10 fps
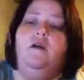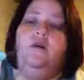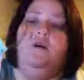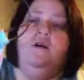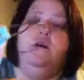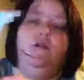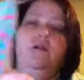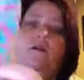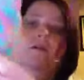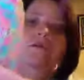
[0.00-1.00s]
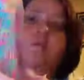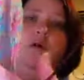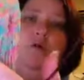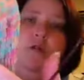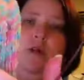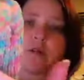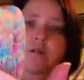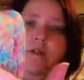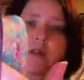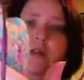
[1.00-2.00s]
on both
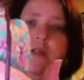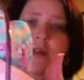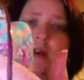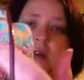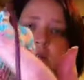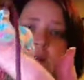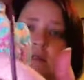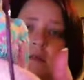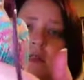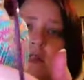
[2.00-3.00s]
of the sides of the